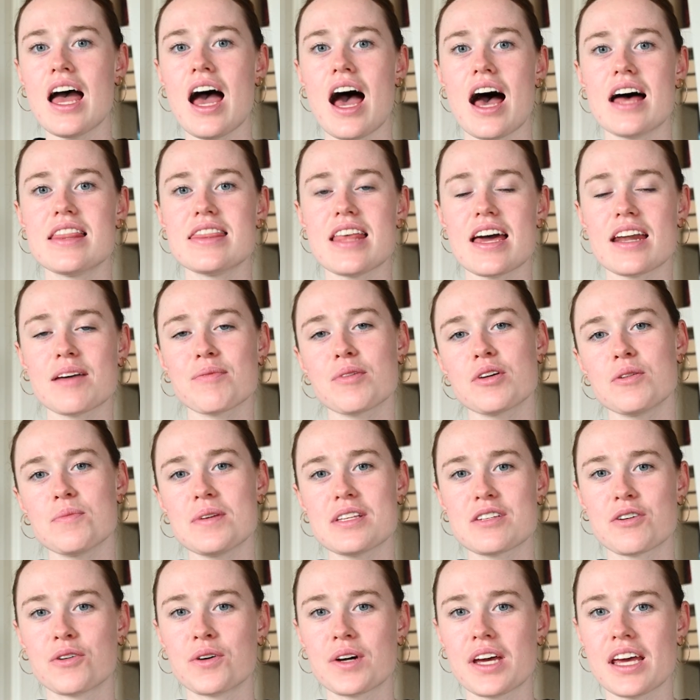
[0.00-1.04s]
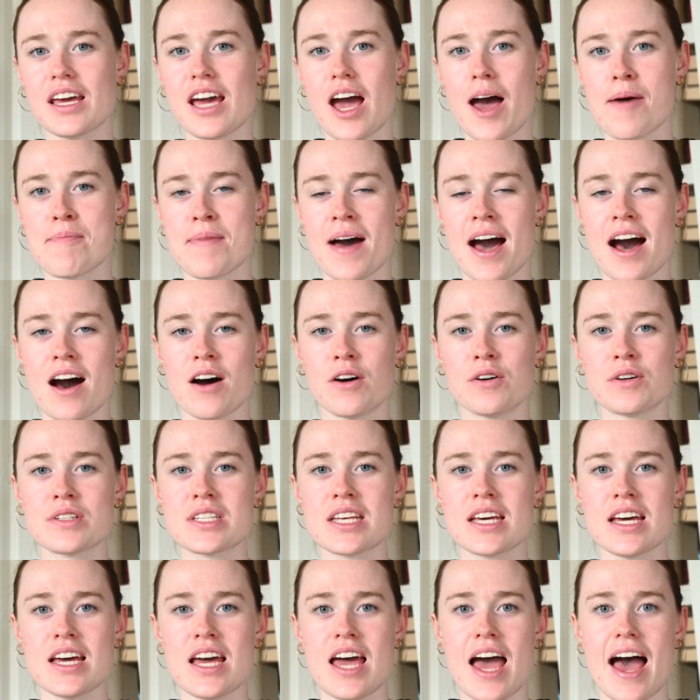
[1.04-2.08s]
and then I'm going to be talking about
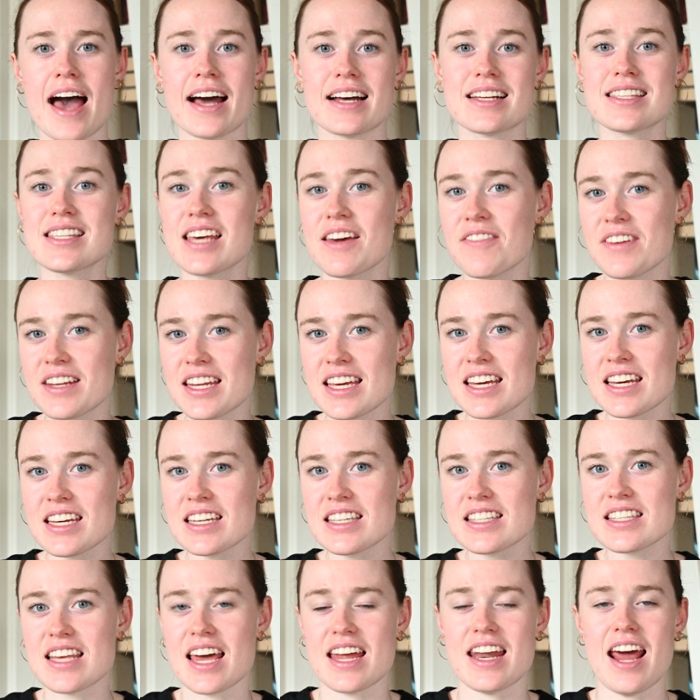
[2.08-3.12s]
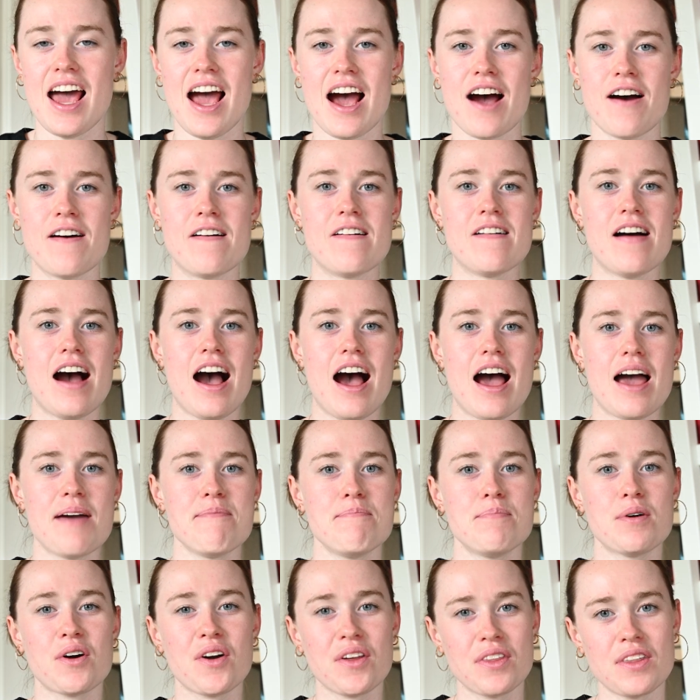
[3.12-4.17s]
Activies and how I
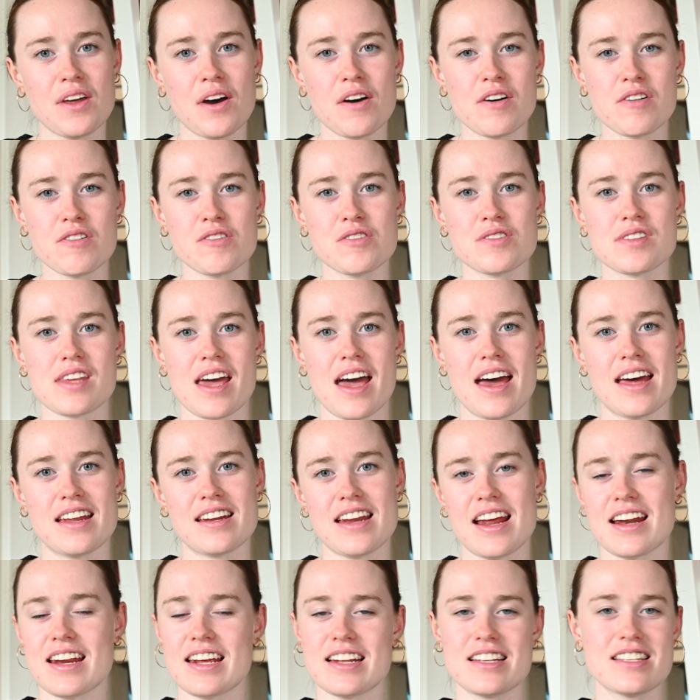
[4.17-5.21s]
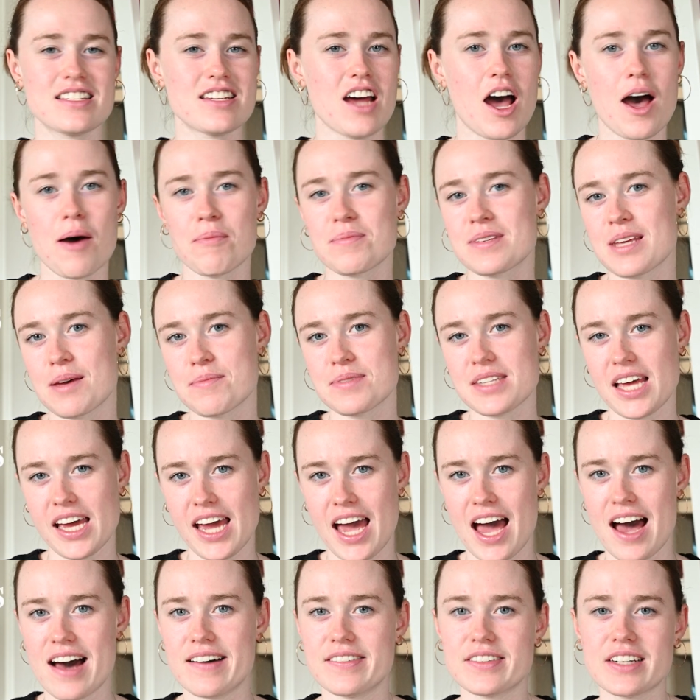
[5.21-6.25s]
book those and any top tips I
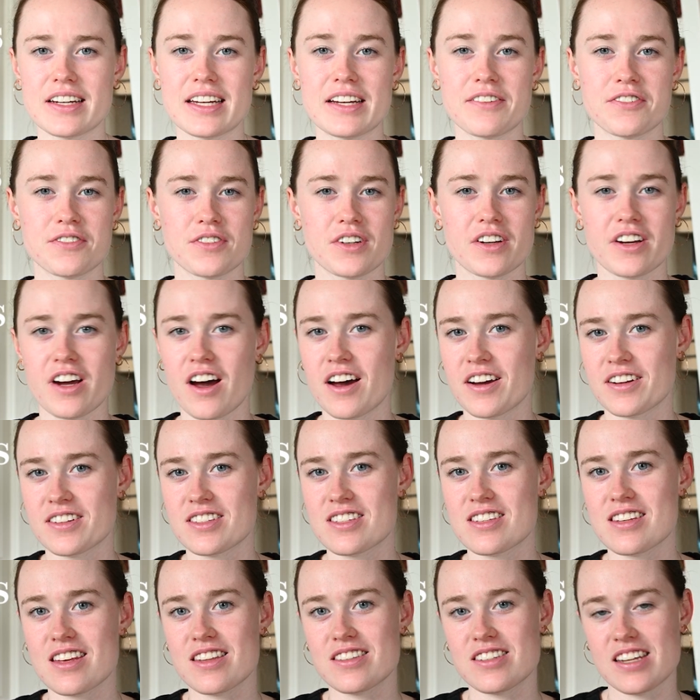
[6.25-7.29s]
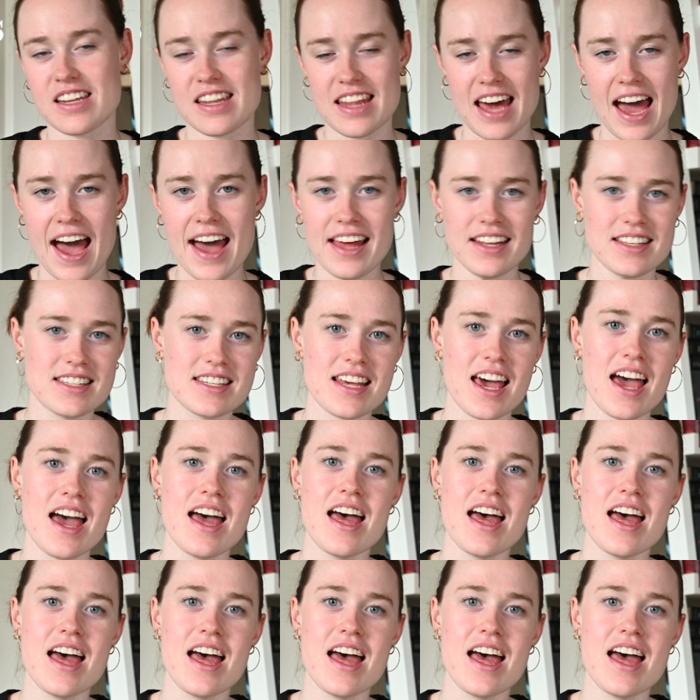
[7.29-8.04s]
have with regards to that.